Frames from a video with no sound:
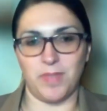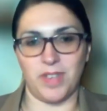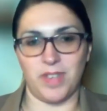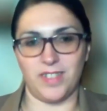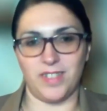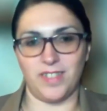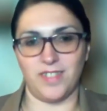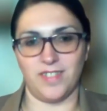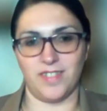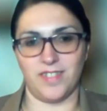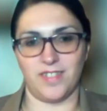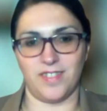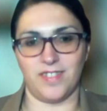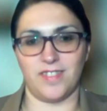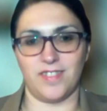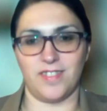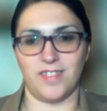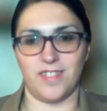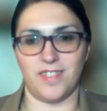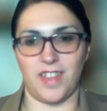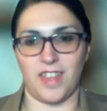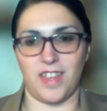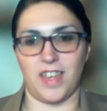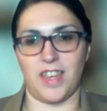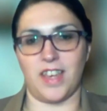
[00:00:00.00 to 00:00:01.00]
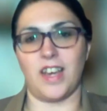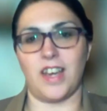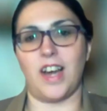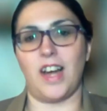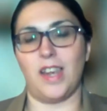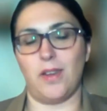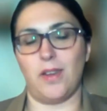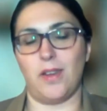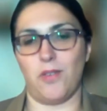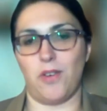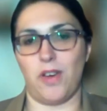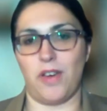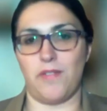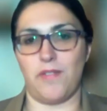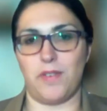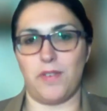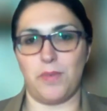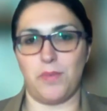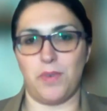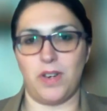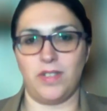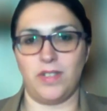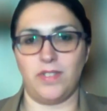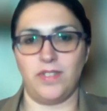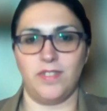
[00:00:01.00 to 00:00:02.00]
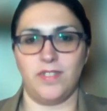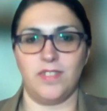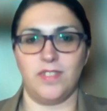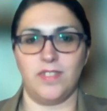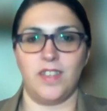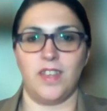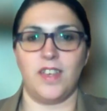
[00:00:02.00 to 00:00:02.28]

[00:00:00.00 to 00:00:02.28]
me. Uh, hello, everyone.